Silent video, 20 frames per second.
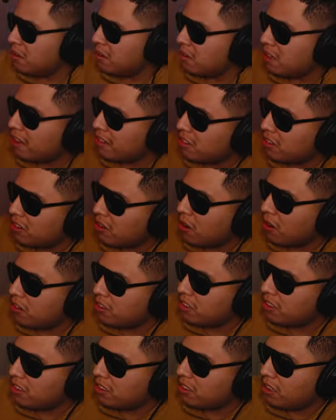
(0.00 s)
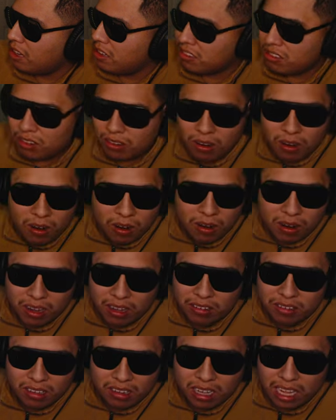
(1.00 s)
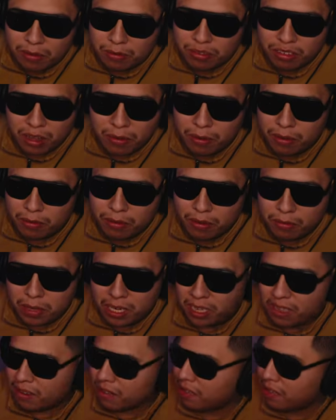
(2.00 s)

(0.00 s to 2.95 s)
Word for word: That cigar's that cigar is a life savior for me.